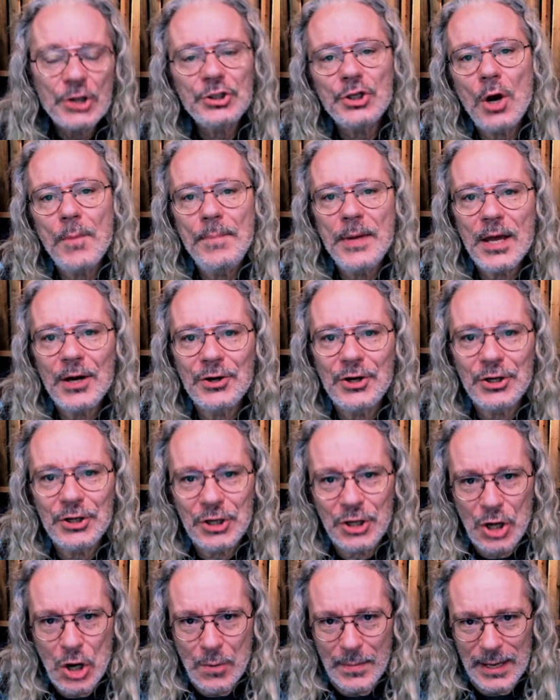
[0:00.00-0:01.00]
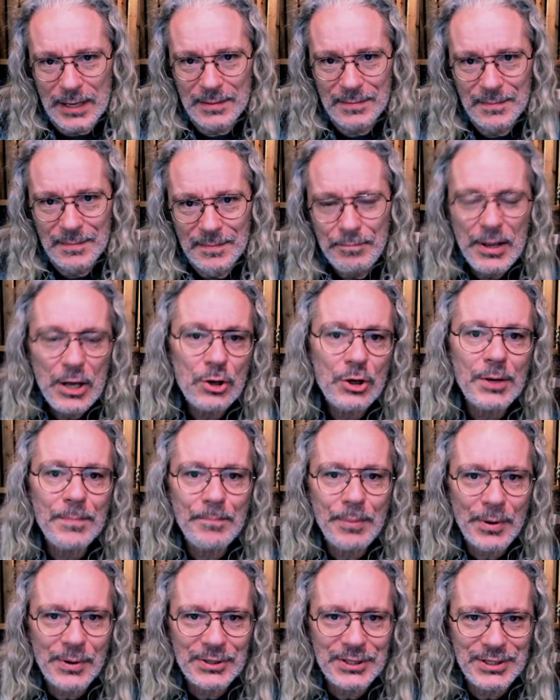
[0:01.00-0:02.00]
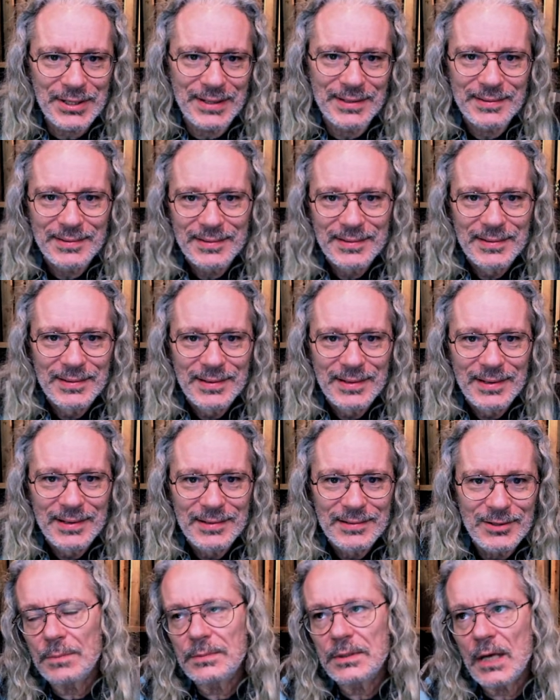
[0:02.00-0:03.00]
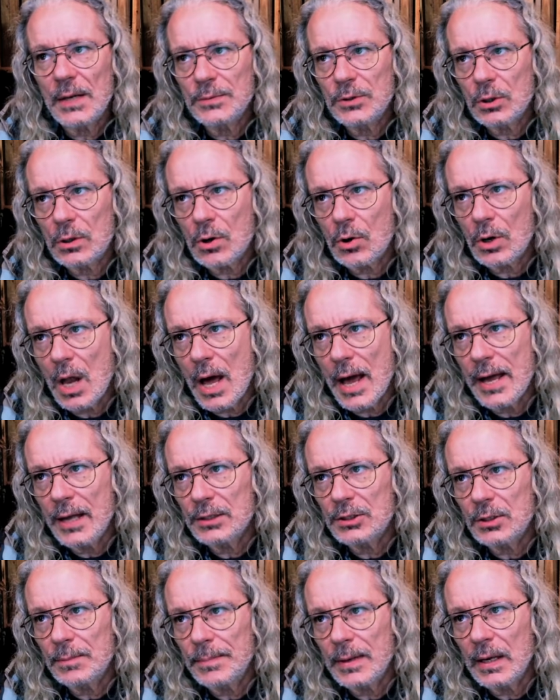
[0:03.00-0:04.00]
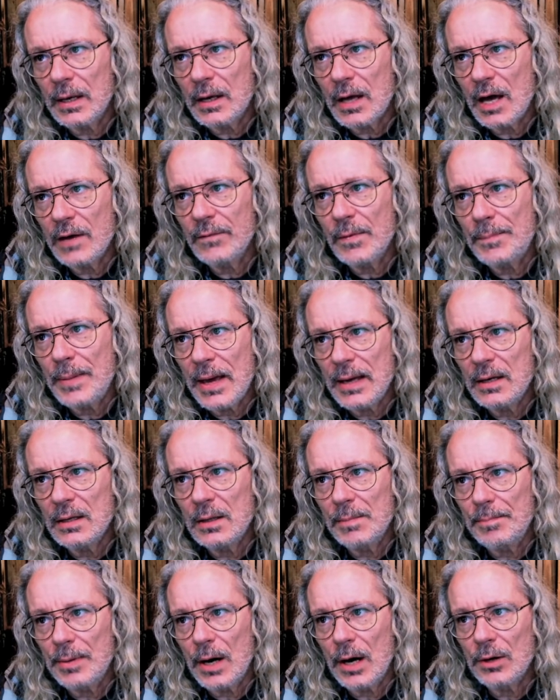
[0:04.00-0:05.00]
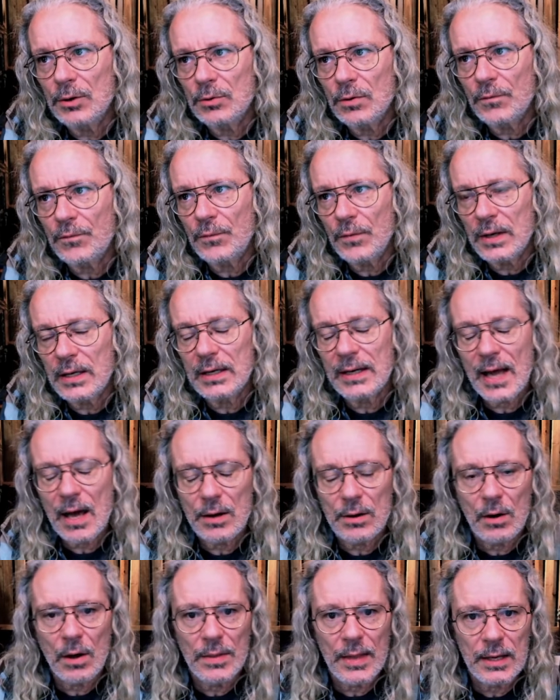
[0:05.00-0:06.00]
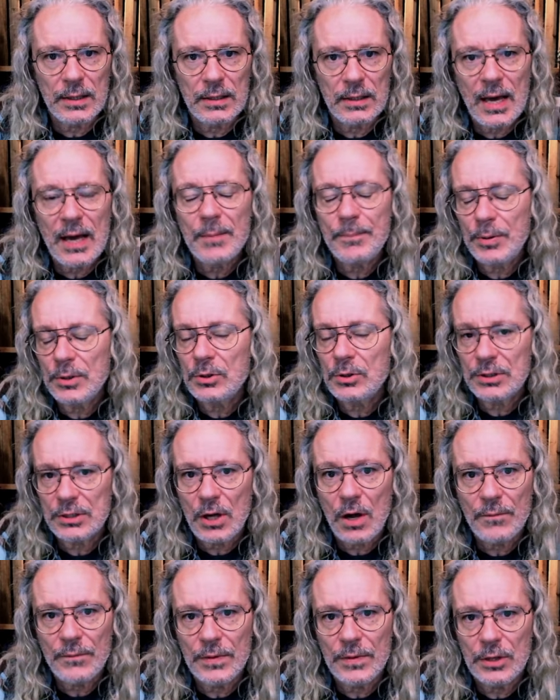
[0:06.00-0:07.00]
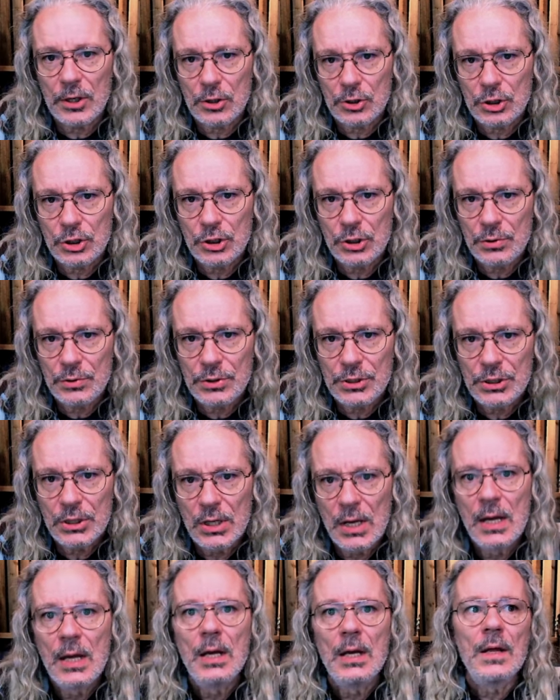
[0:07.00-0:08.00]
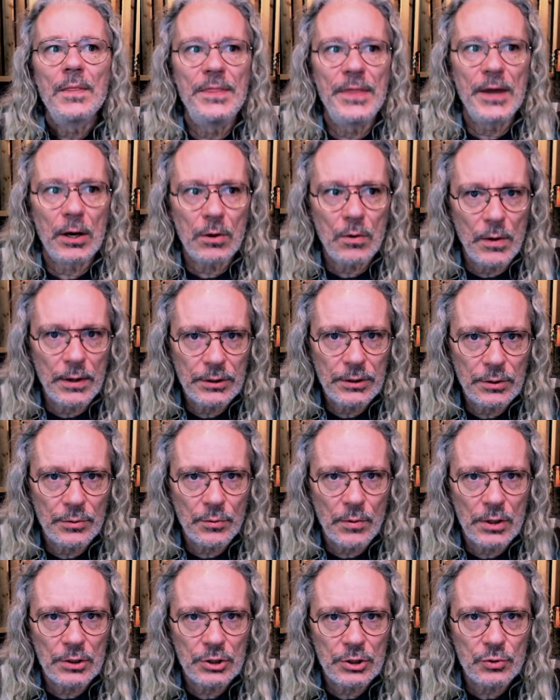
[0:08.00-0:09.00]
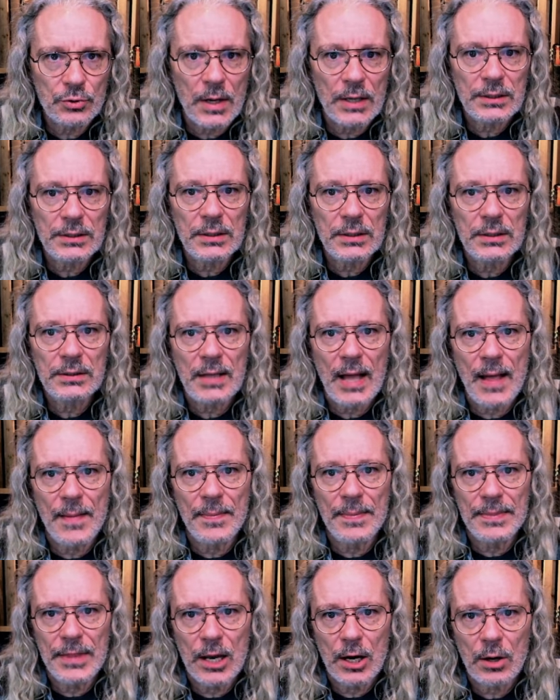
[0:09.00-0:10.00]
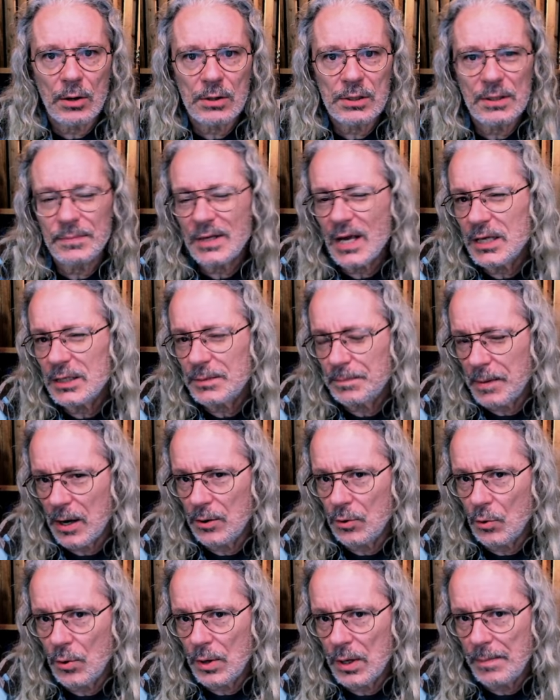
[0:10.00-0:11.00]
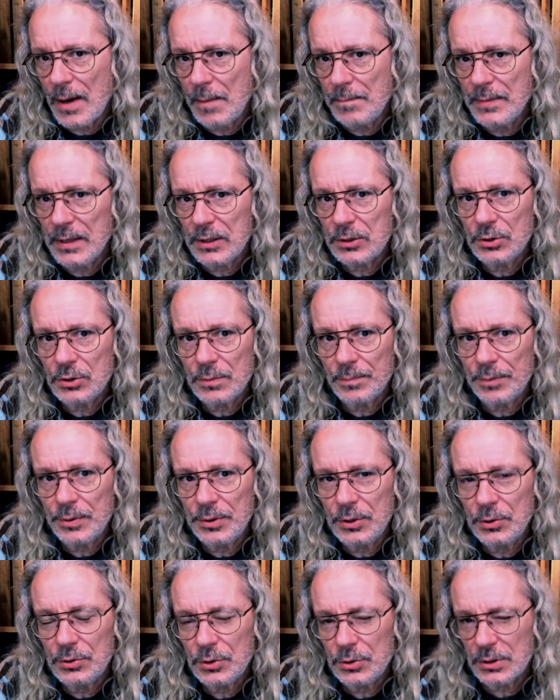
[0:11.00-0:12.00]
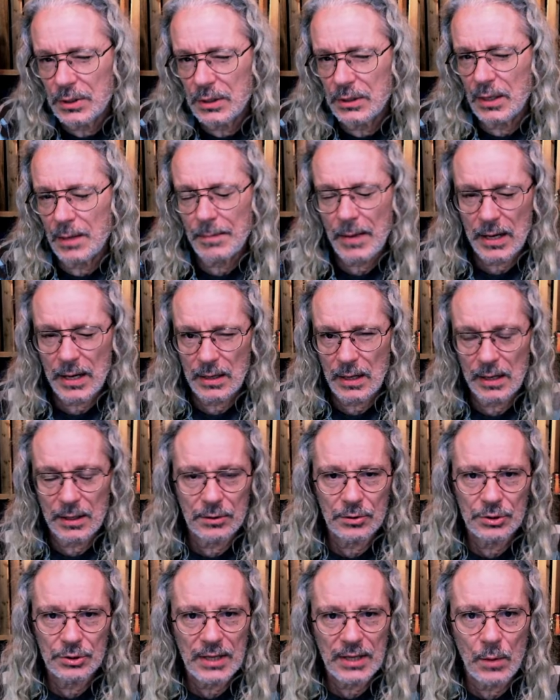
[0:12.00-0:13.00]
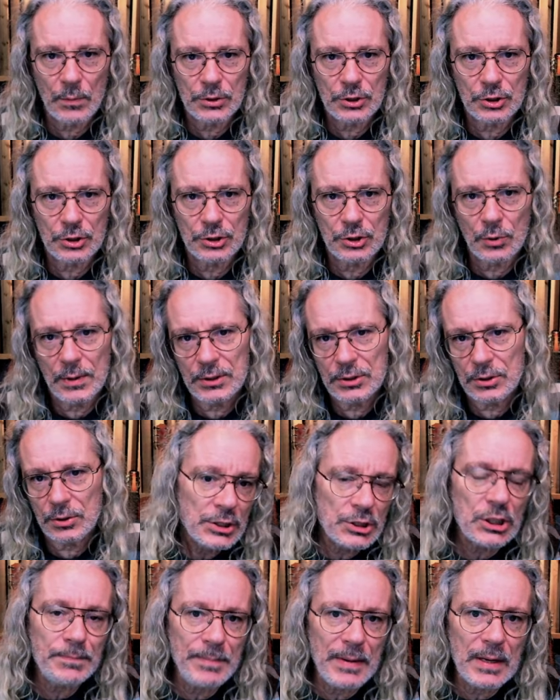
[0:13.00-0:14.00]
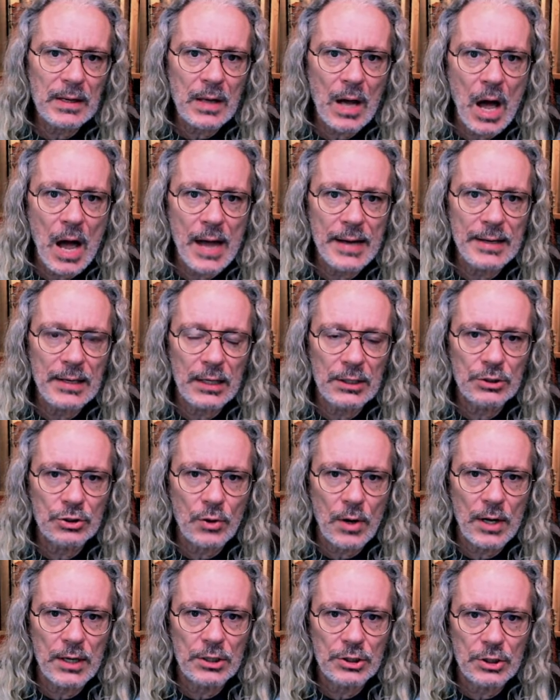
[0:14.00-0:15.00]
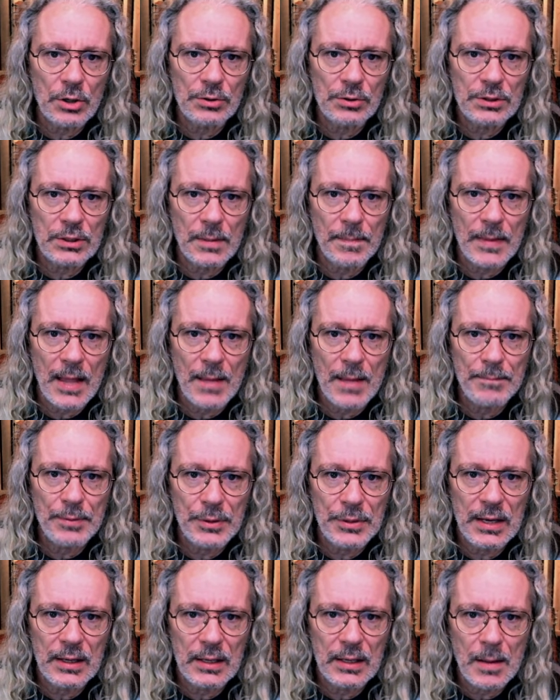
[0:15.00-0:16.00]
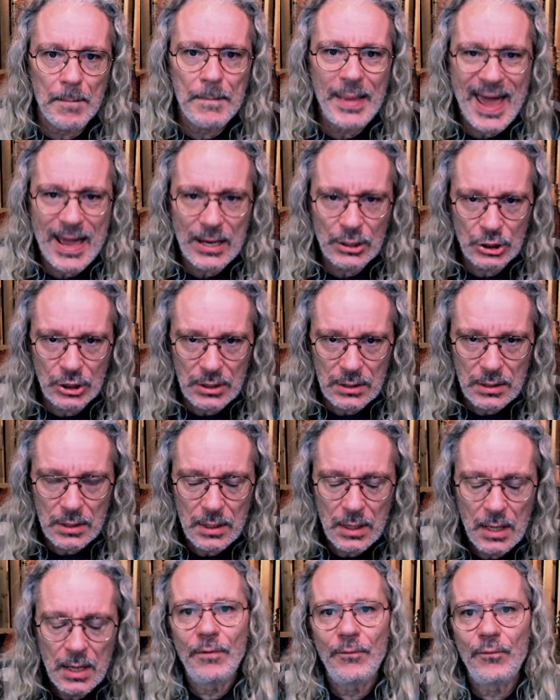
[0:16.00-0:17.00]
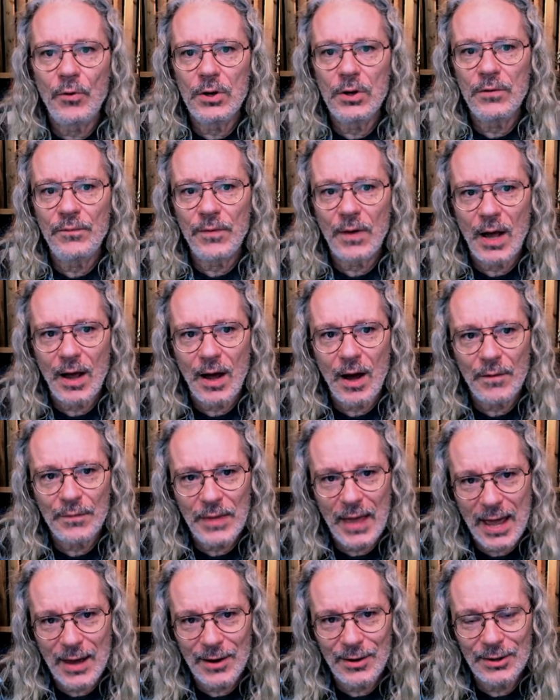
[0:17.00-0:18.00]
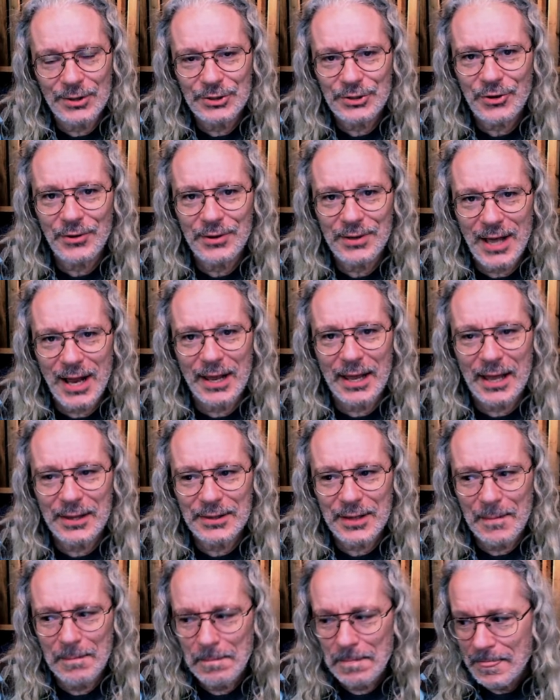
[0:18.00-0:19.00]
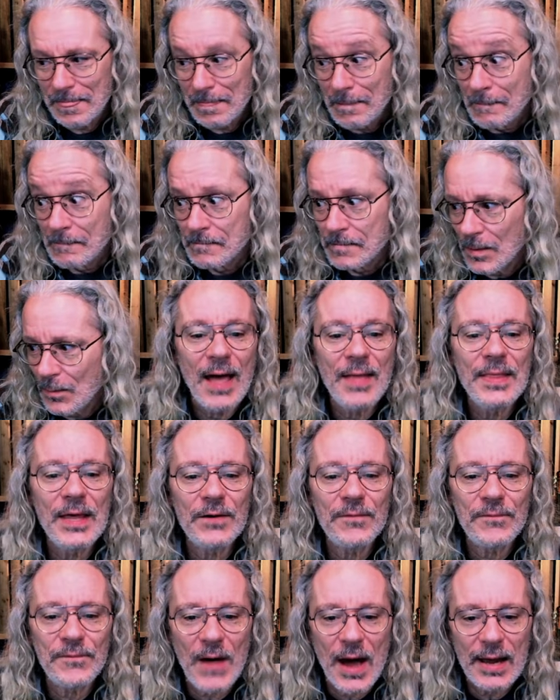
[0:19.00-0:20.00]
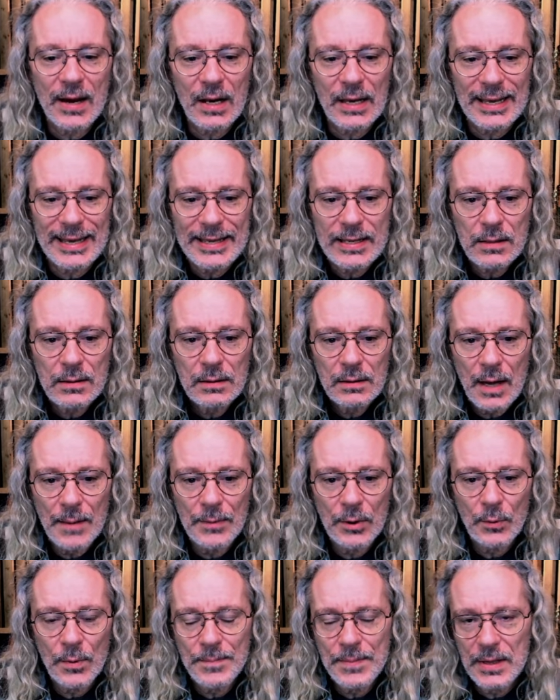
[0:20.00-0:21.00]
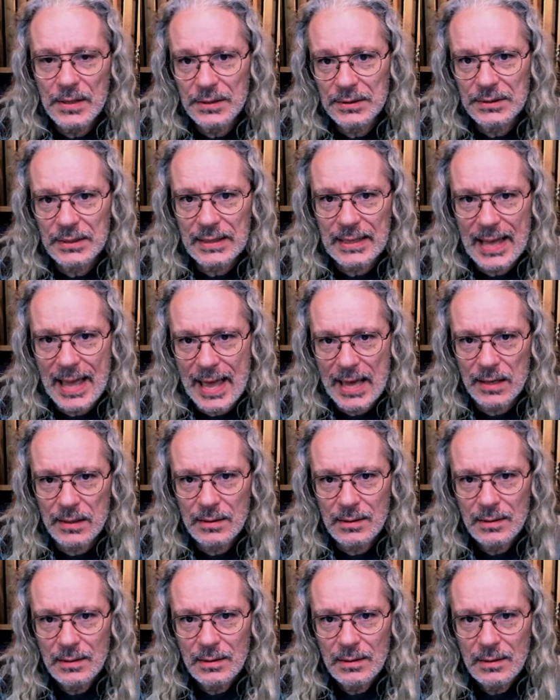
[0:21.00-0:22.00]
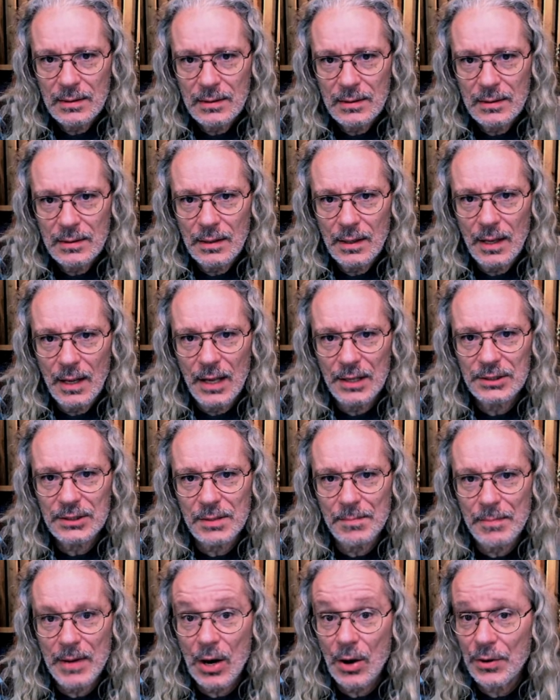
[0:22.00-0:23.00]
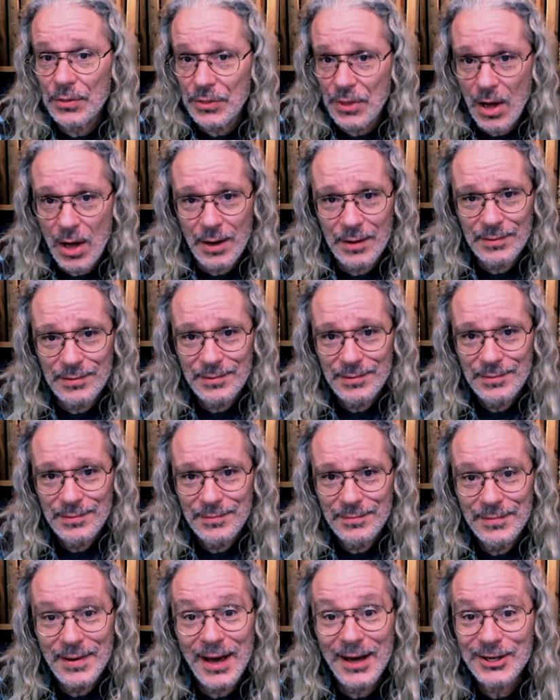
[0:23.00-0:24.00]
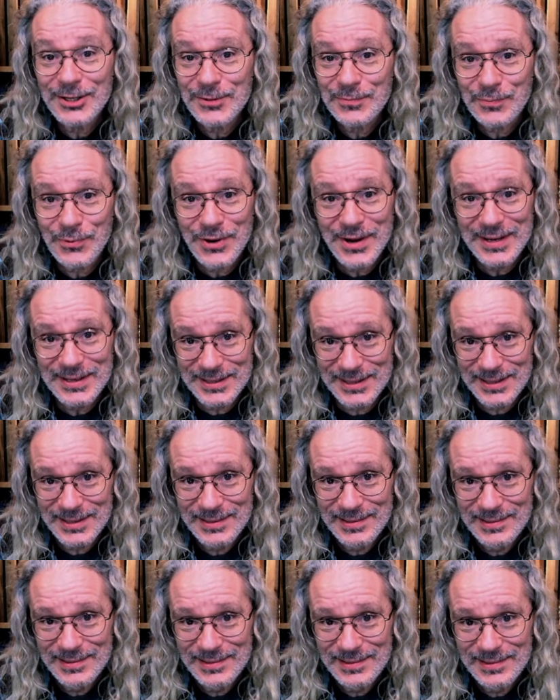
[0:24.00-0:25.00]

also be a good human, be a good person sometimes your clients are being kind of a pain in the butt or they're freaking out and all that. You got to put yourself in their shoes. They're going through their own stresses and they're sometimes paranoid about mixers and producers because they might not understand what you're doing. Just be kind and try to show some empathy and compassion before you fly off the handle and start yelling at them. And then finally, I'm going to repeat this again it's a marathon, not a sprint.